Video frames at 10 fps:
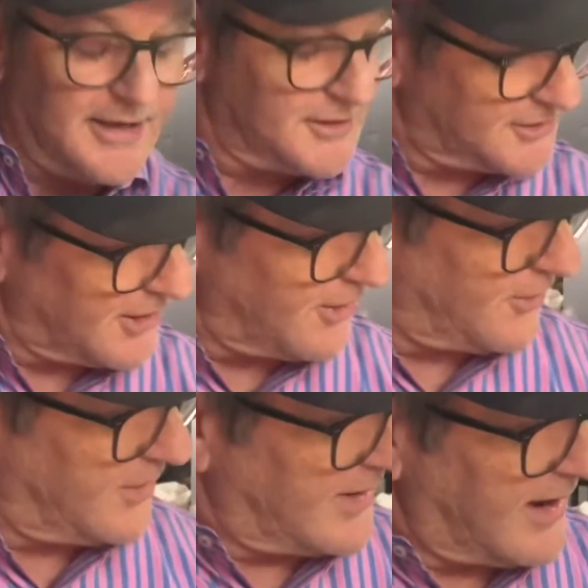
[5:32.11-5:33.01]

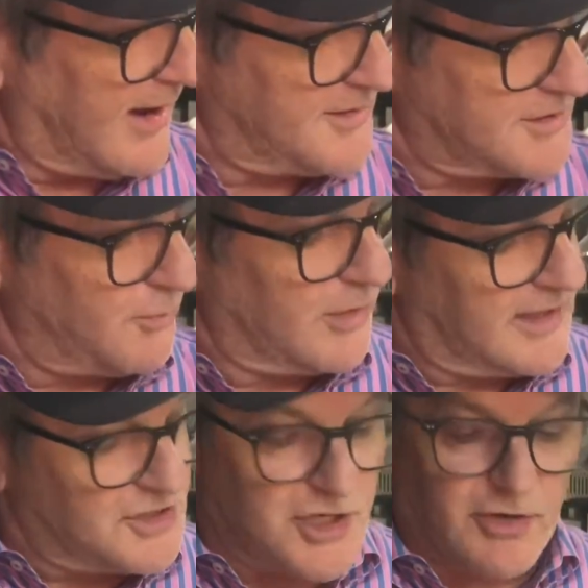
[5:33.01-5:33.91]
So some
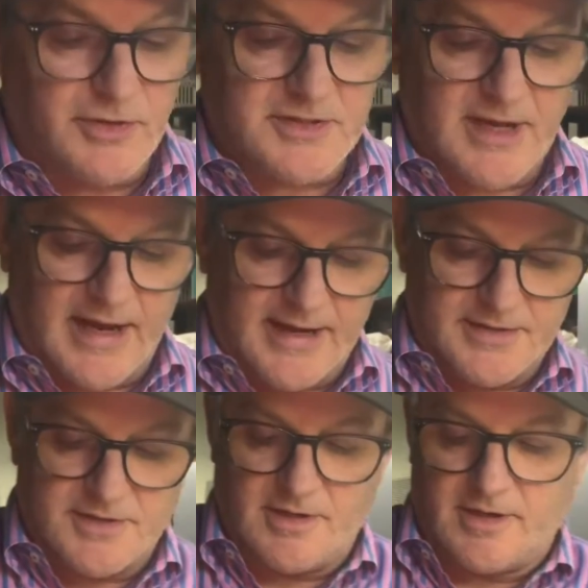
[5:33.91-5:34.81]
really generous
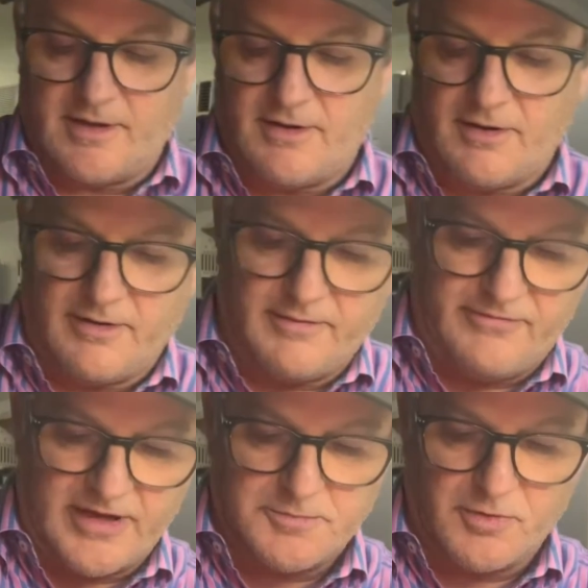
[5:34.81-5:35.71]
guys on a
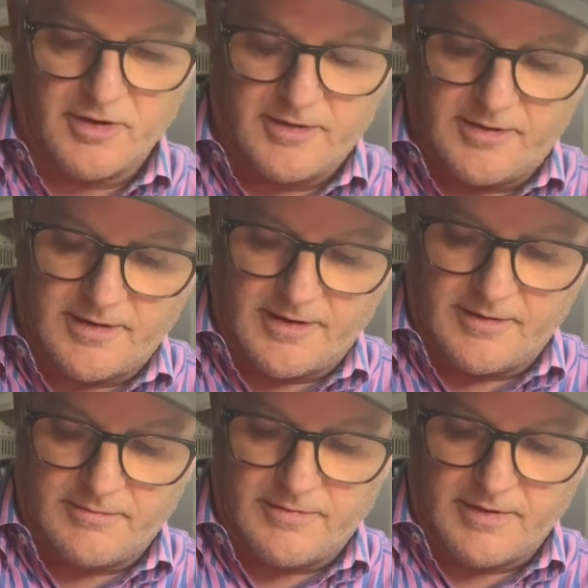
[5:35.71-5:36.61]

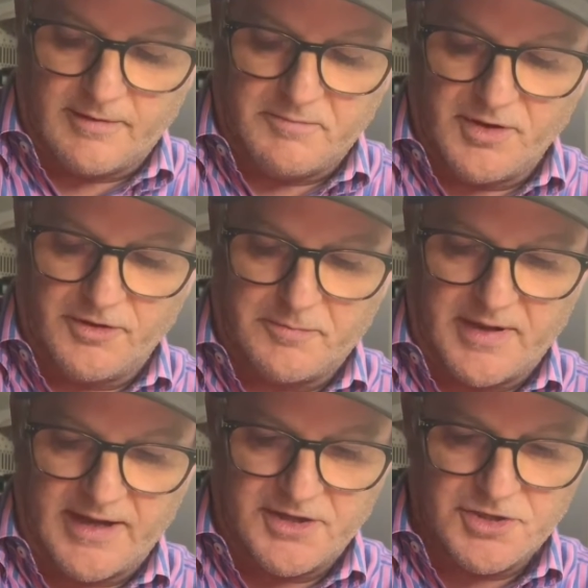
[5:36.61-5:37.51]
Facebook build
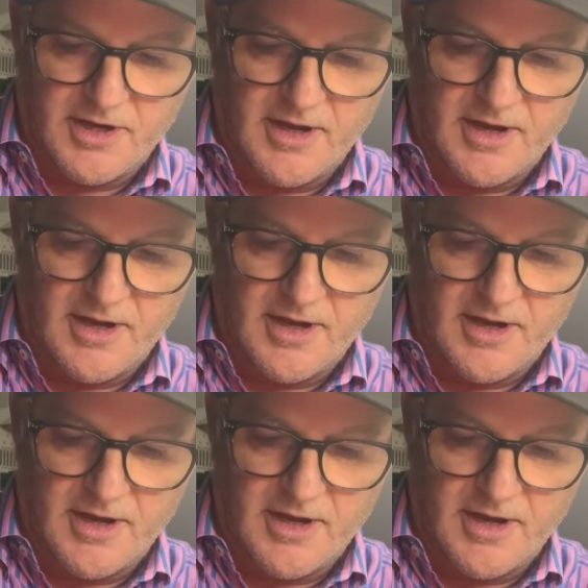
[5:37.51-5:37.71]
page